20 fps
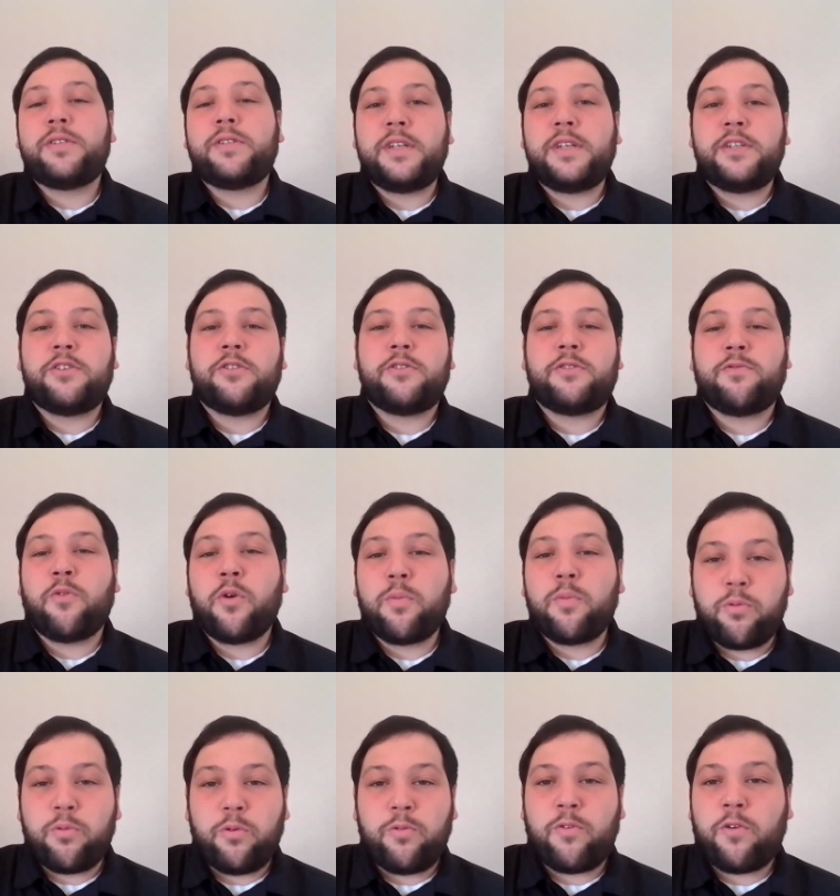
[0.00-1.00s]
procedures for
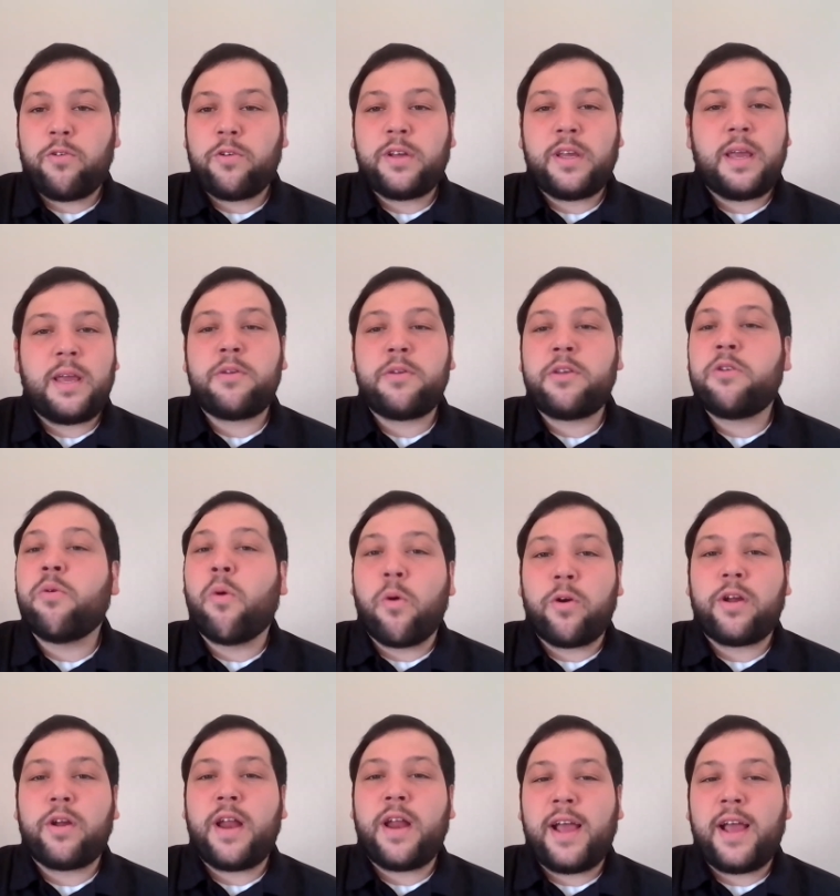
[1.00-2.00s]
approval, keeping you
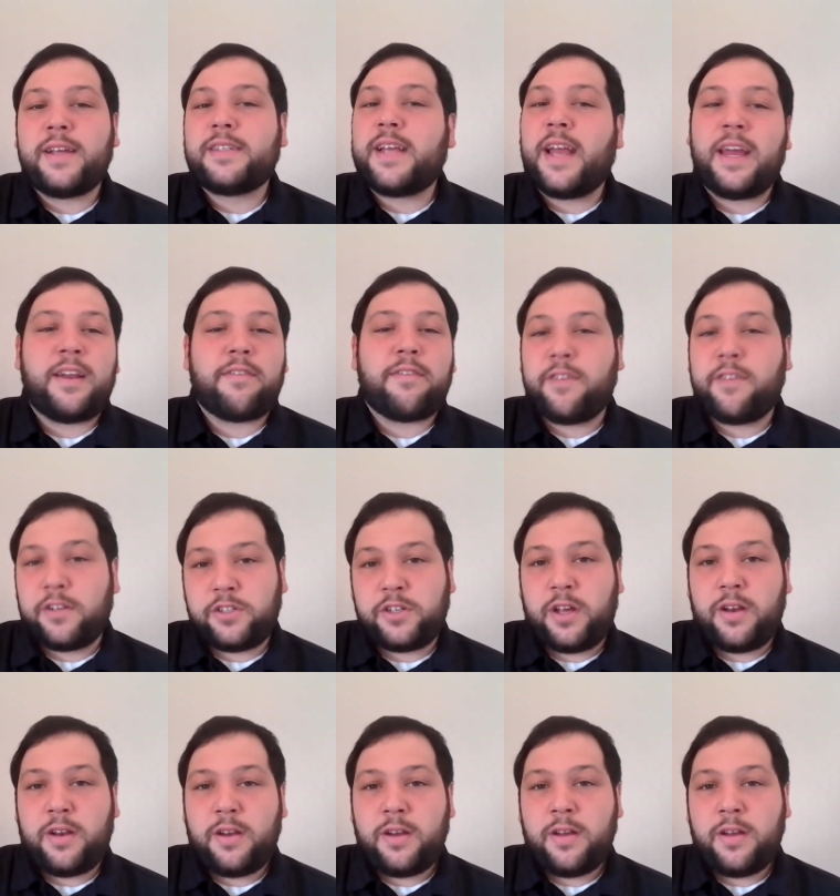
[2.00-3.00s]
organized and
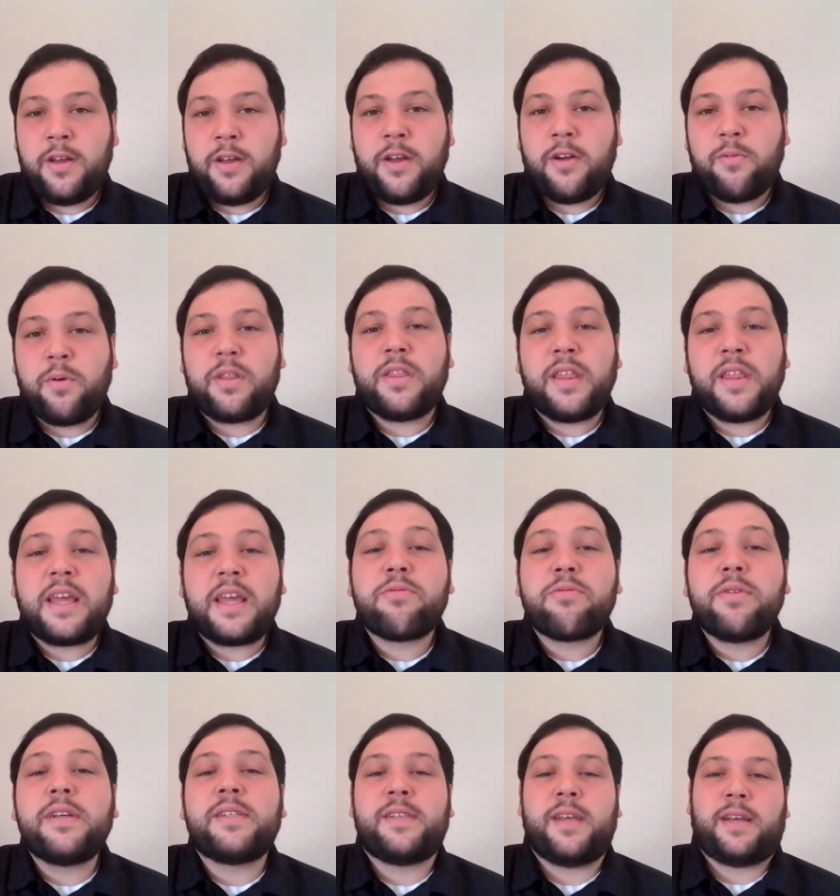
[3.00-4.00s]
efficient. With Link
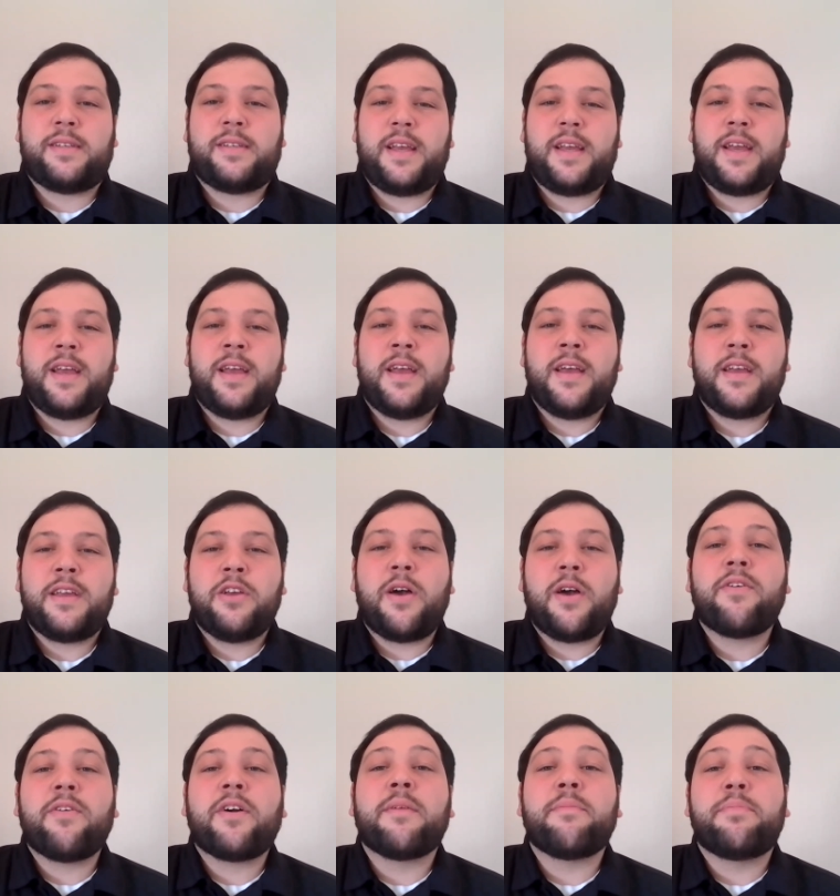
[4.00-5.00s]
360,
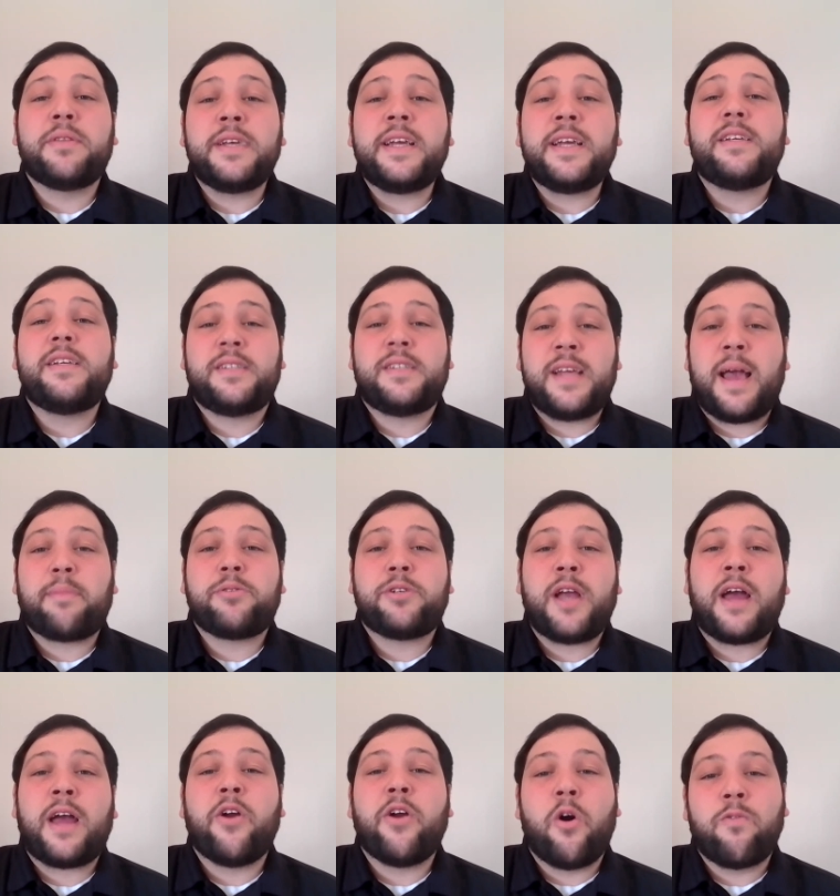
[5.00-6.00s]
you'll have a complete
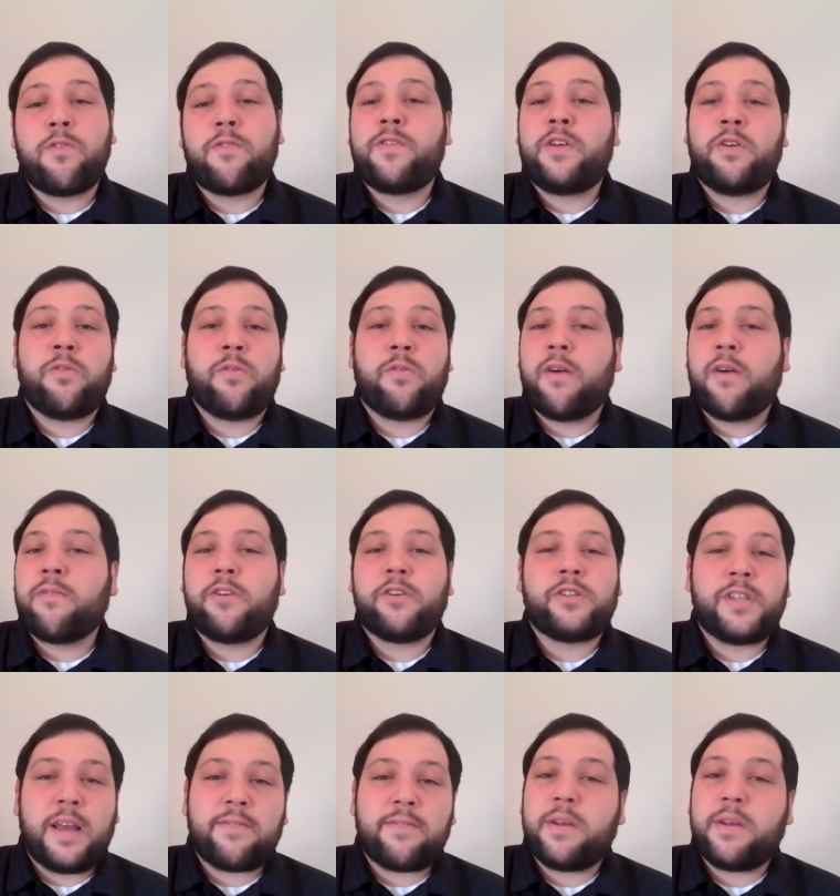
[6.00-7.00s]
snapshot overview of
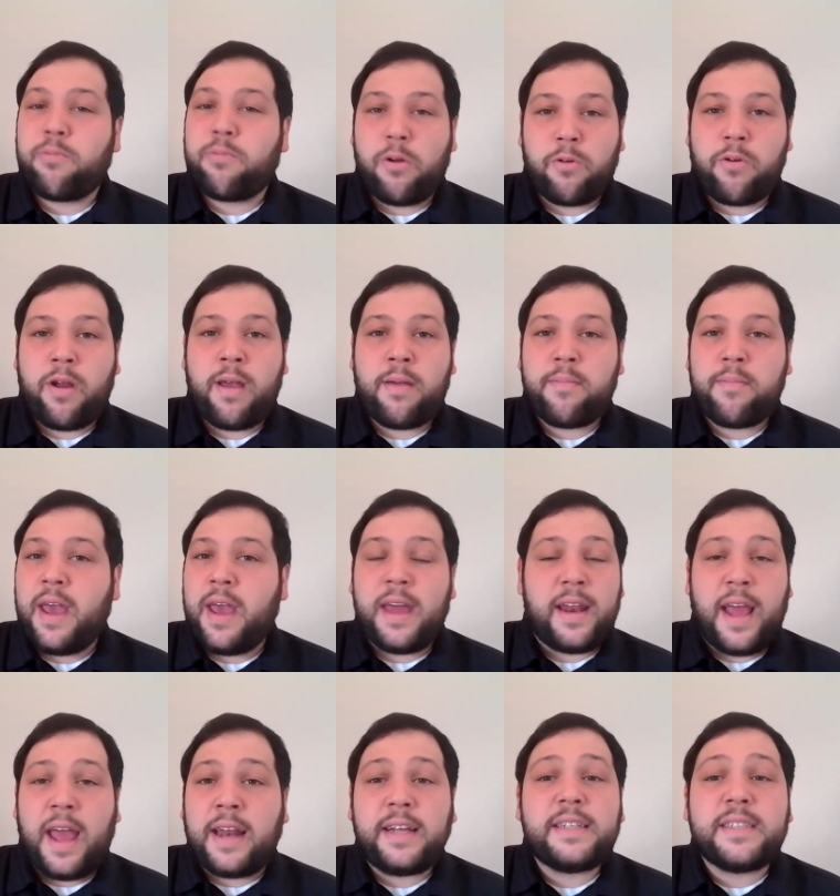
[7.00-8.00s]
your safety program
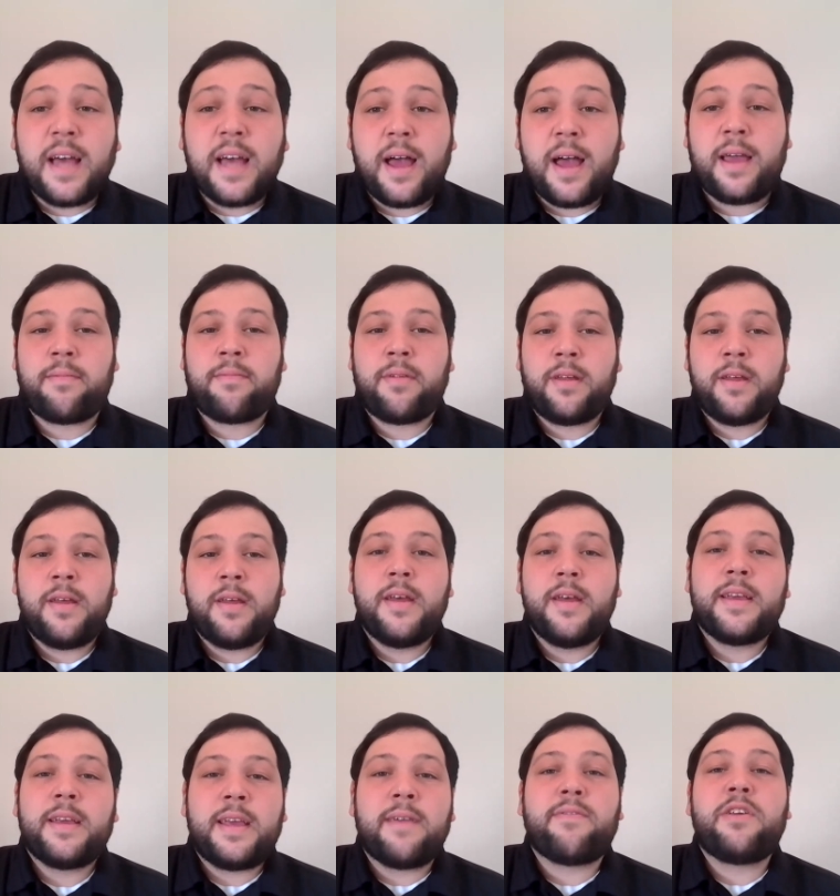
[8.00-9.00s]
at any time,
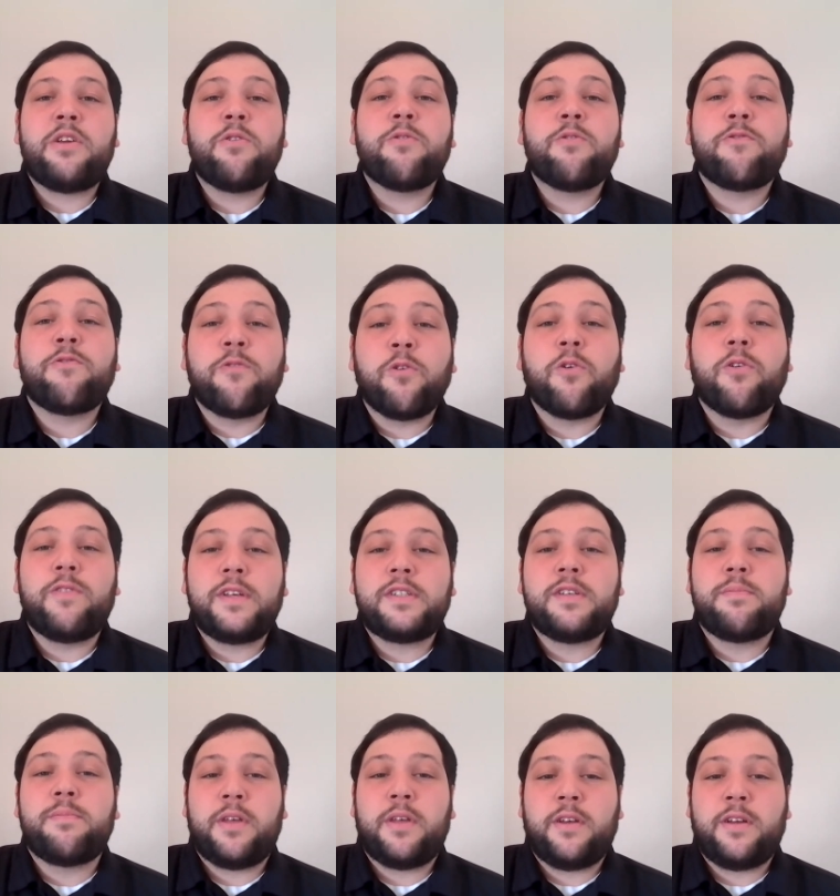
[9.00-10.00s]
giving you full
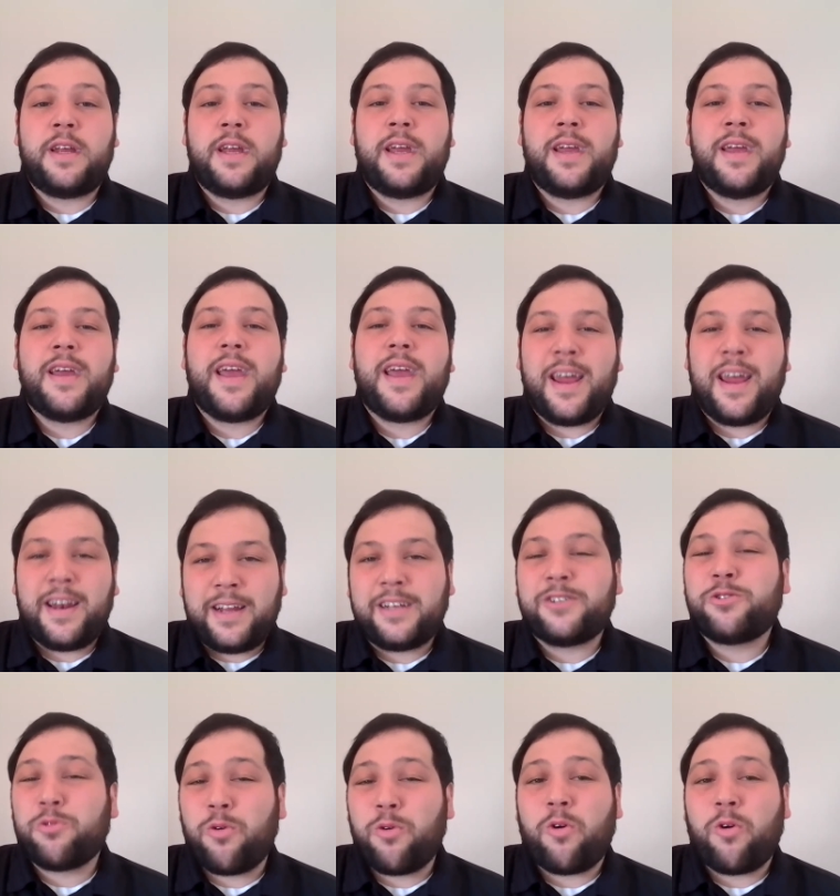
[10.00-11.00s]
visibility and
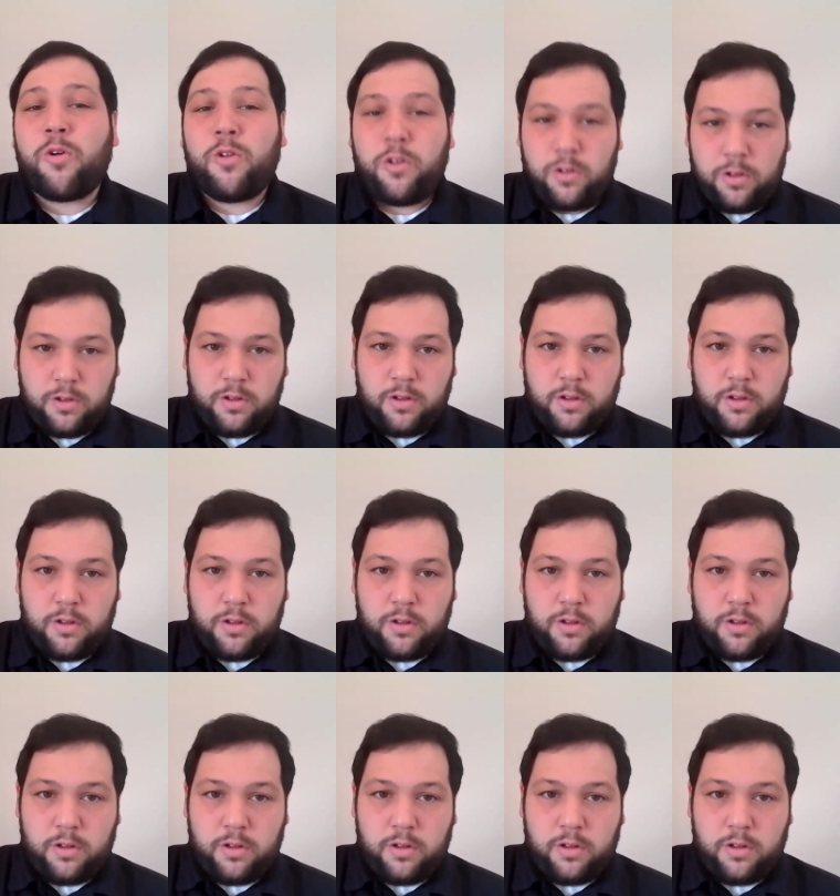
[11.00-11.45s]
control.